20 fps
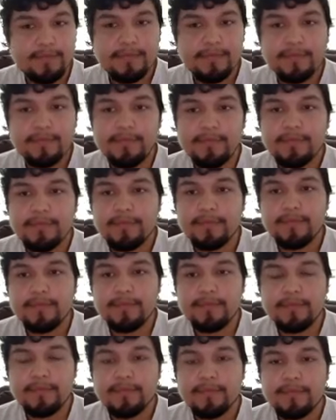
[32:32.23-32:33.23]

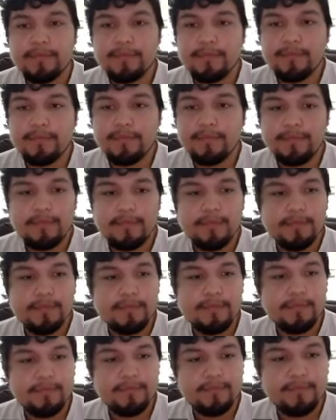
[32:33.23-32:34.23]

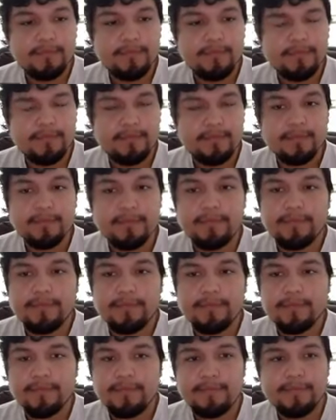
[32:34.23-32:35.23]

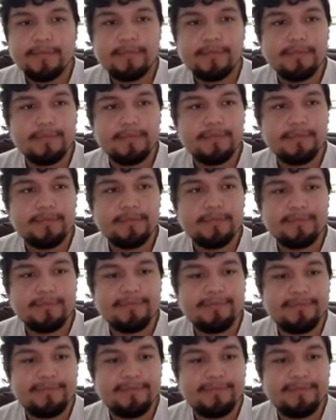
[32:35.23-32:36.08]
[no speech]